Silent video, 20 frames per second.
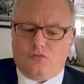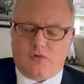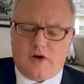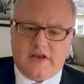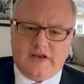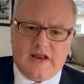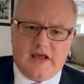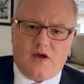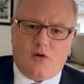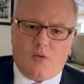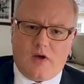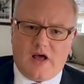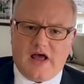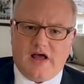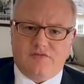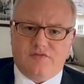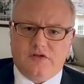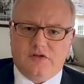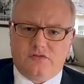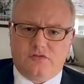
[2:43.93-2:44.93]
Right now,
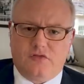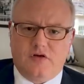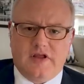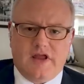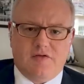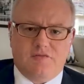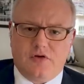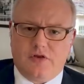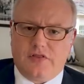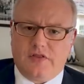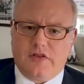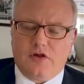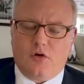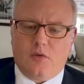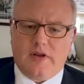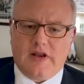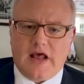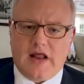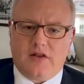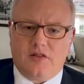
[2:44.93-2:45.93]
obviously, everything
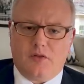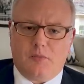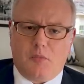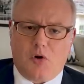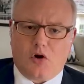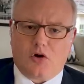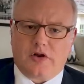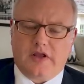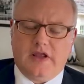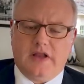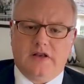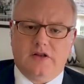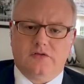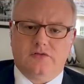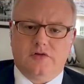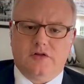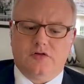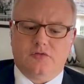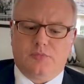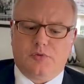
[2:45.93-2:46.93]
going on in the market is
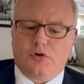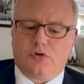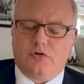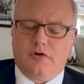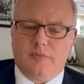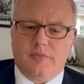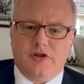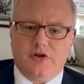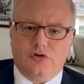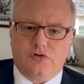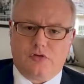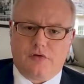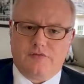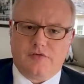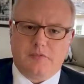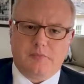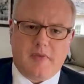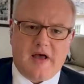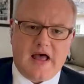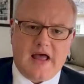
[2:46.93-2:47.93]
purely being
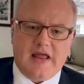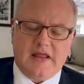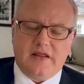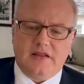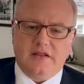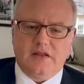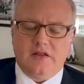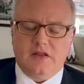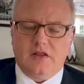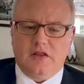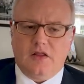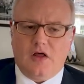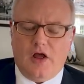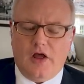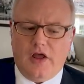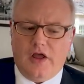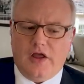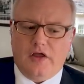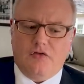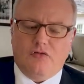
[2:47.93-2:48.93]
driven by
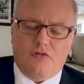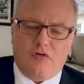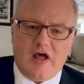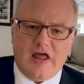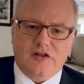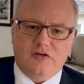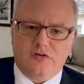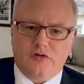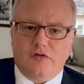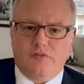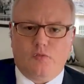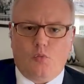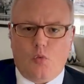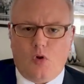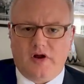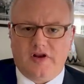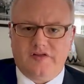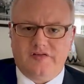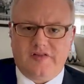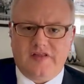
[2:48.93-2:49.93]
a lens of
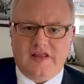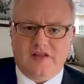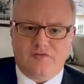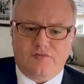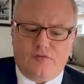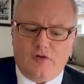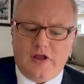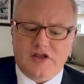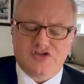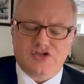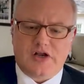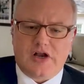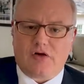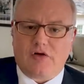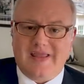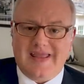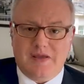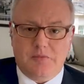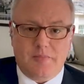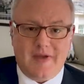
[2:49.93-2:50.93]
what is the
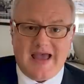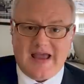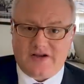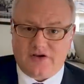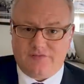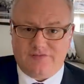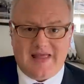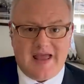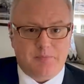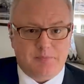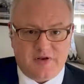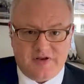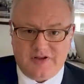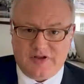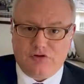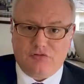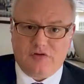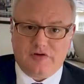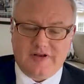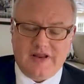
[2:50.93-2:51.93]
inflationary impact of that
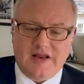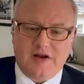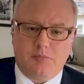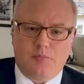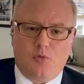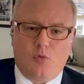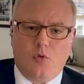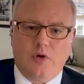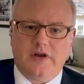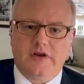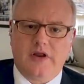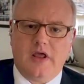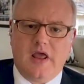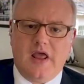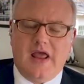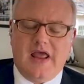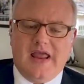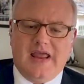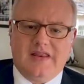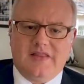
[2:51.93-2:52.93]
particular data point,
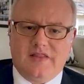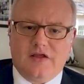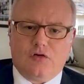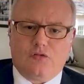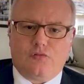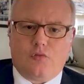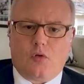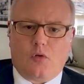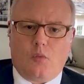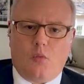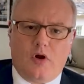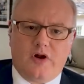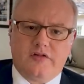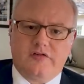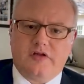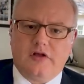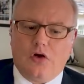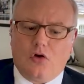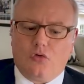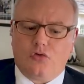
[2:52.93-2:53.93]
and therefore, what is
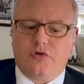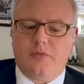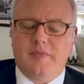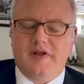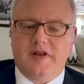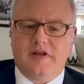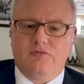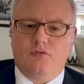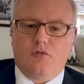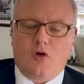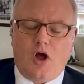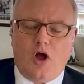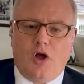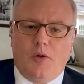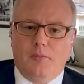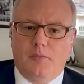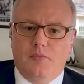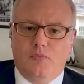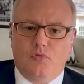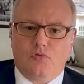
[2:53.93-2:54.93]
the ultimate
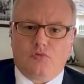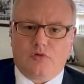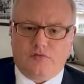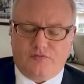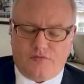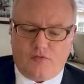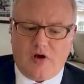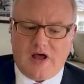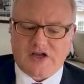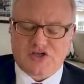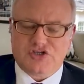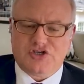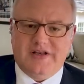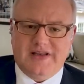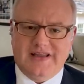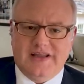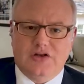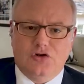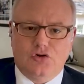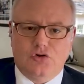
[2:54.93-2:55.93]
reflection
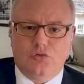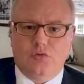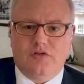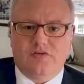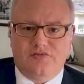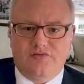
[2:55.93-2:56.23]
into the